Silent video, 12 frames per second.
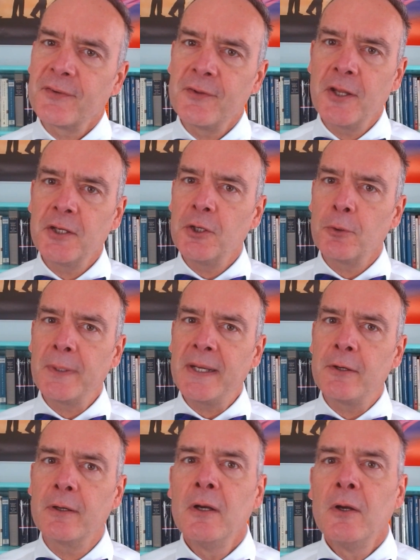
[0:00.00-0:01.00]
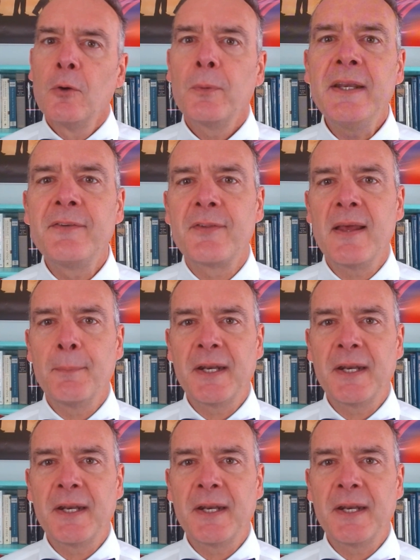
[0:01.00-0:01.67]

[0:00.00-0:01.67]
and then your reader reads them,